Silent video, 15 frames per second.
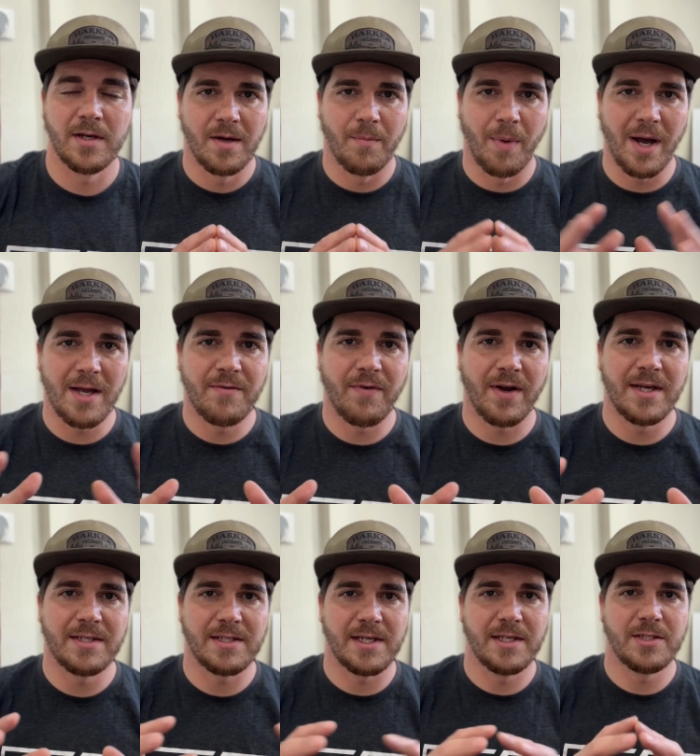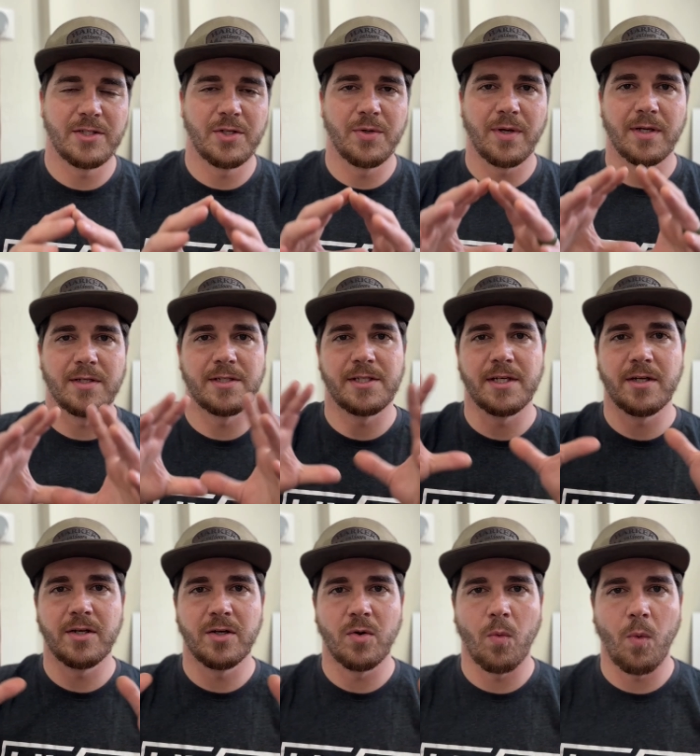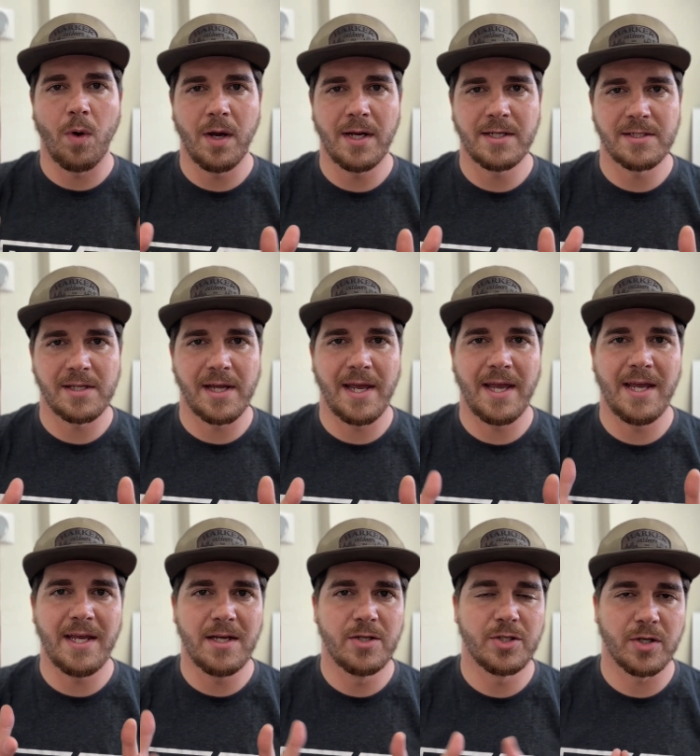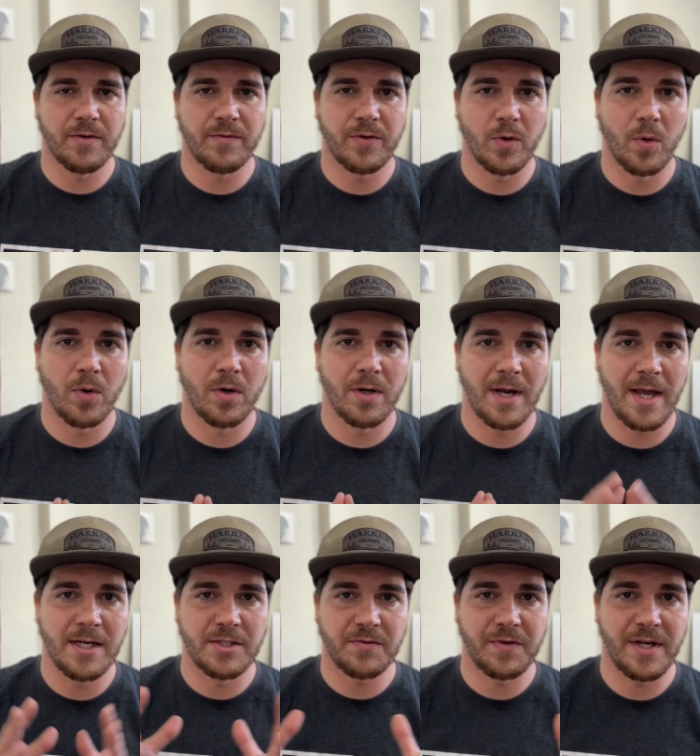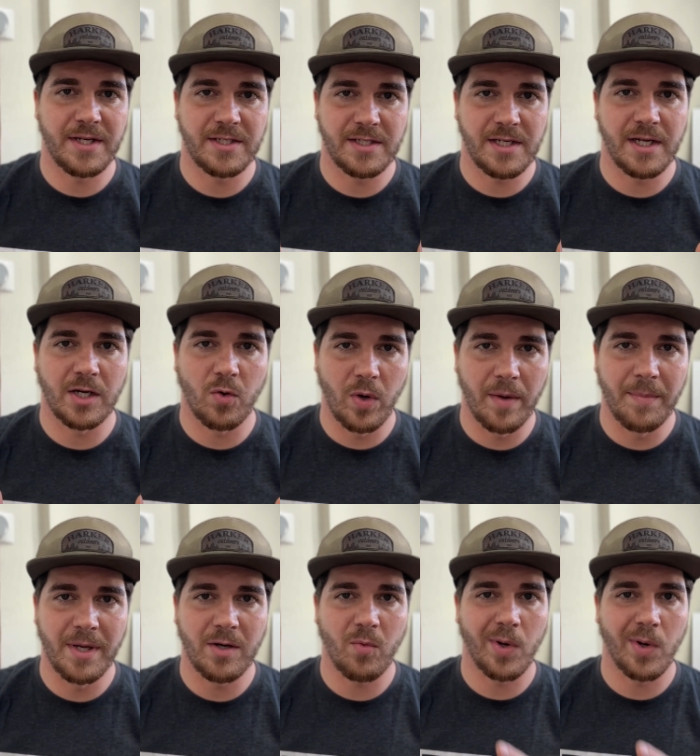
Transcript: my advice is to consider what is the age of your HVAC equipment,